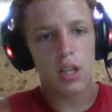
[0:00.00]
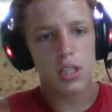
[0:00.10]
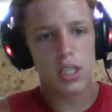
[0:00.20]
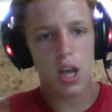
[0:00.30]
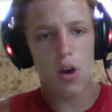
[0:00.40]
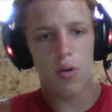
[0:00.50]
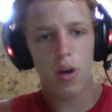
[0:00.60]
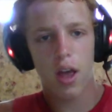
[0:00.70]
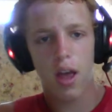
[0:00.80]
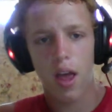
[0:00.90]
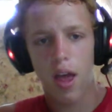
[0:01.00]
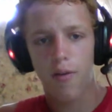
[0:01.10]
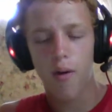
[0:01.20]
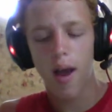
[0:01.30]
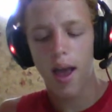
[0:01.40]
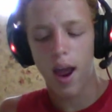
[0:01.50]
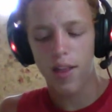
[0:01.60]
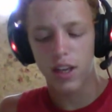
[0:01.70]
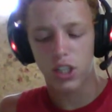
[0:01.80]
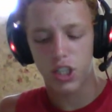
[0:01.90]
So, FYI,
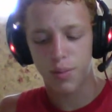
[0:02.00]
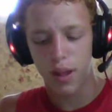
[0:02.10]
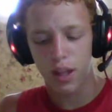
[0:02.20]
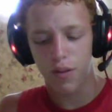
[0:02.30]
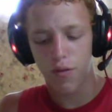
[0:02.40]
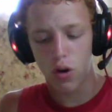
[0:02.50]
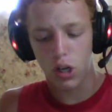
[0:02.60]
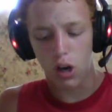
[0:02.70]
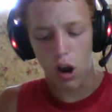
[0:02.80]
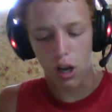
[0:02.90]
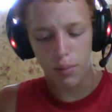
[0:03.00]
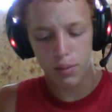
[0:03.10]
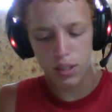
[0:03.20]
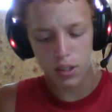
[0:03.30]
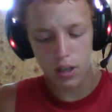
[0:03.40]
these are split into 4 columns: